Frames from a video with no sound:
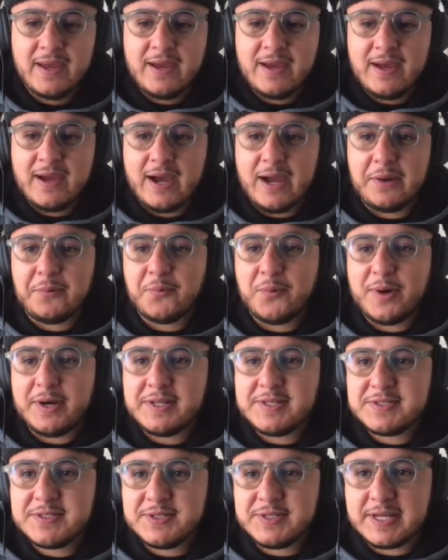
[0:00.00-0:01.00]
I
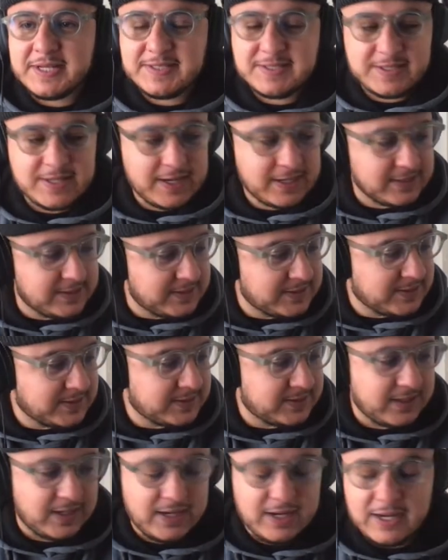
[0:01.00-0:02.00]
wanted to dissect
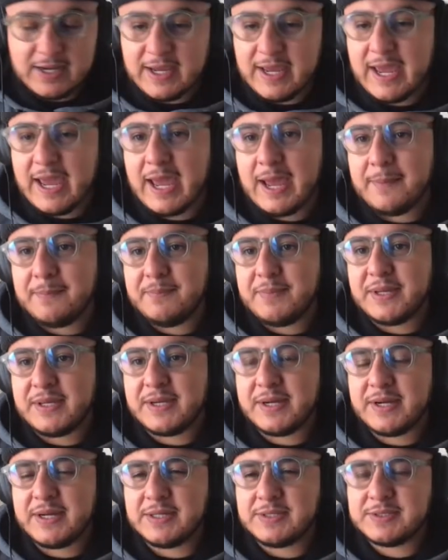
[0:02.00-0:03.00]
this app
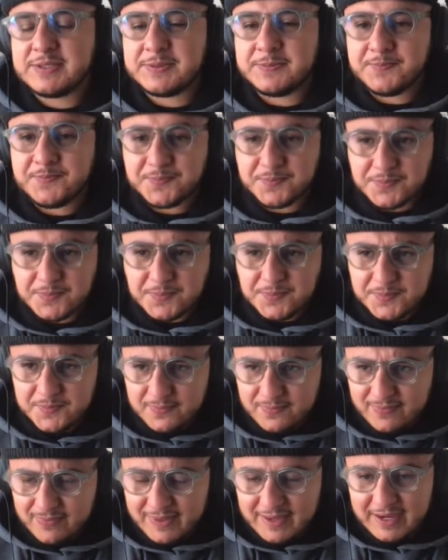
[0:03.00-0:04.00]
because
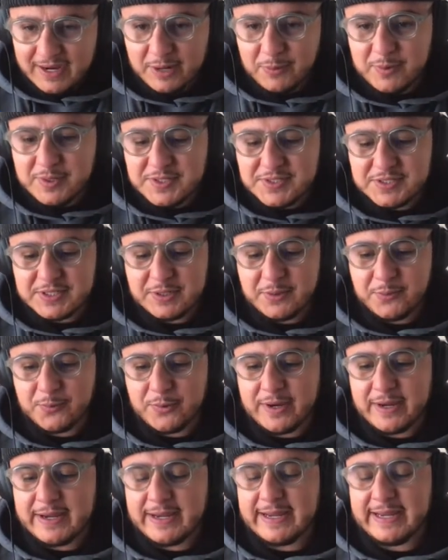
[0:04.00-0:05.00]
I recently
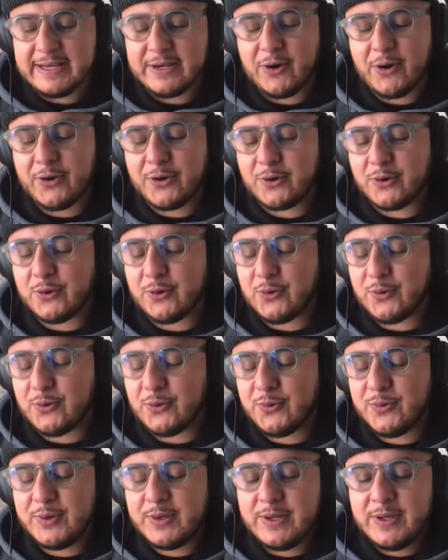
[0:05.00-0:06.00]
read an article
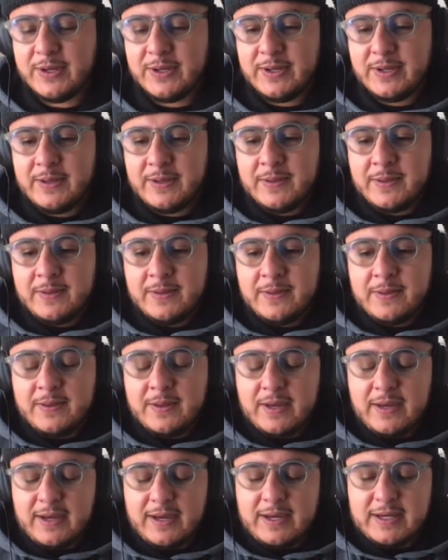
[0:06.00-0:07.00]

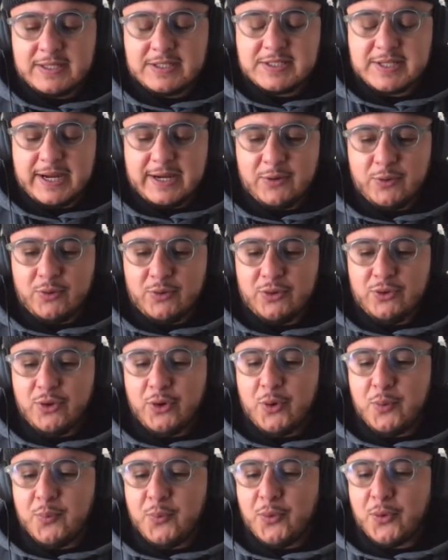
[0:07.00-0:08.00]
titled
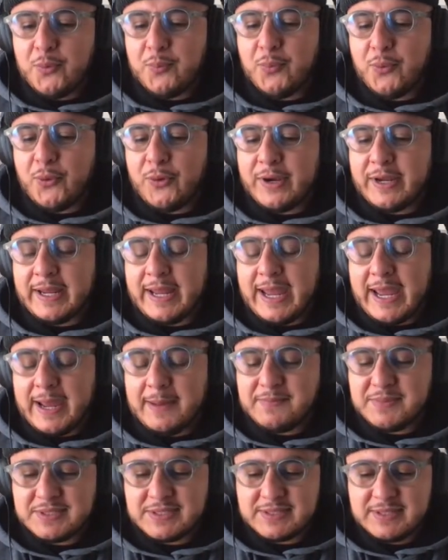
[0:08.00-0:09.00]
No More Boring
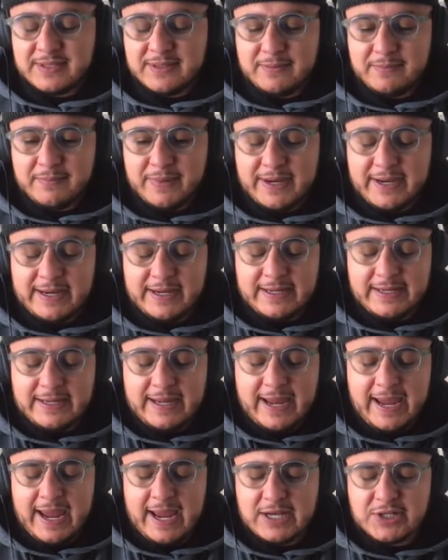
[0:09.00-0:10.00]
Apps by
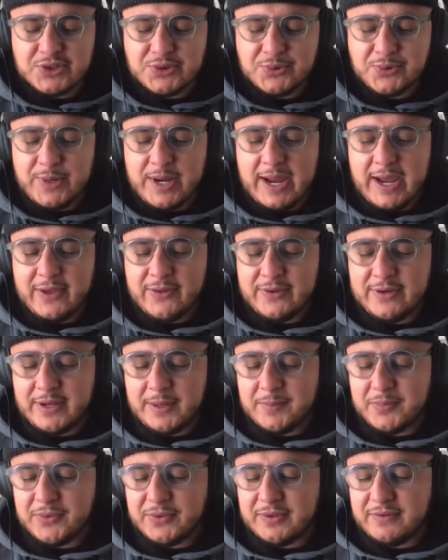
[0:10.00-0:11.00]
Andrew Allen, I
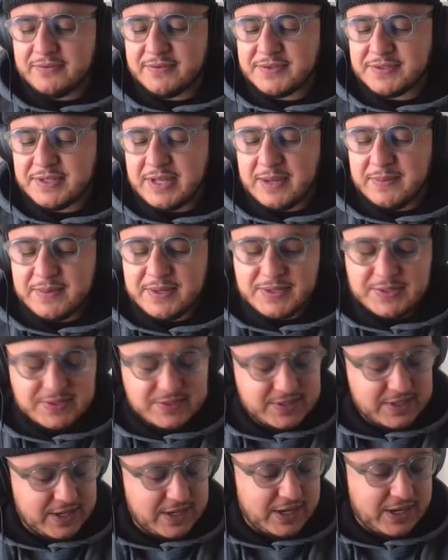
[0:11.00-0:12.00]
believe his name is,
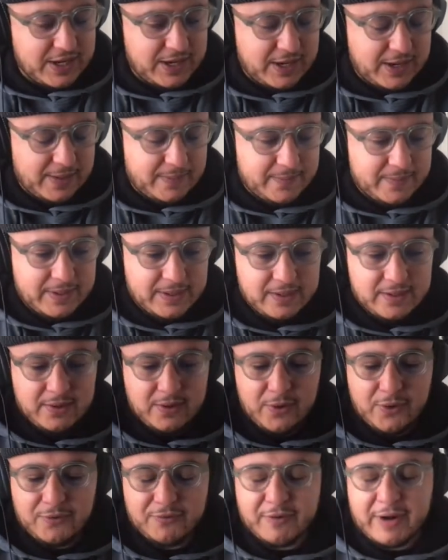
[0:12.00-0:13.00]

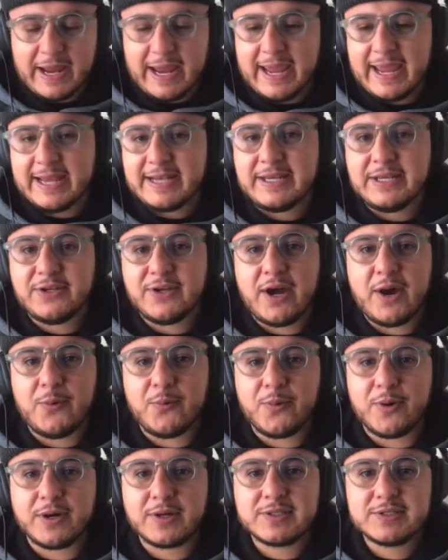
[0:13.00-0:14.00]
over at
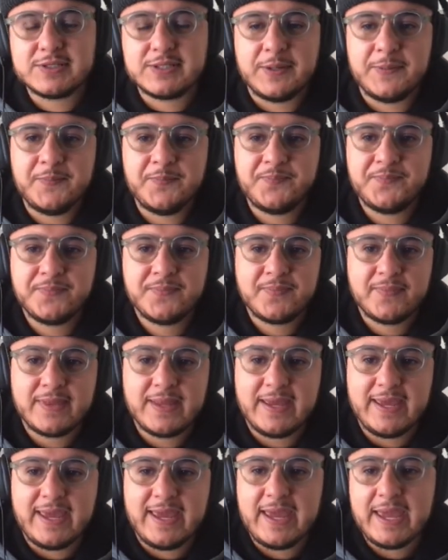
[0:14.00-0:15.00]
andy.works.
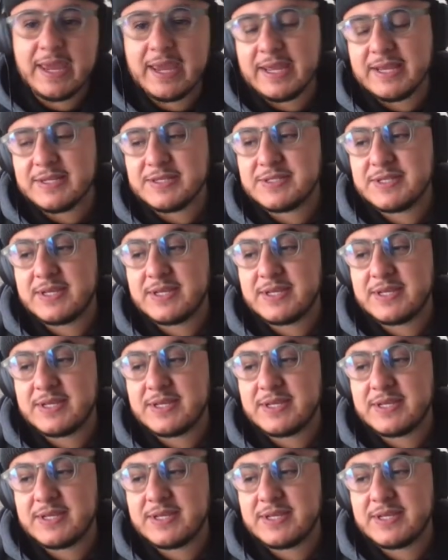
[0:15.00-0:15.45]
And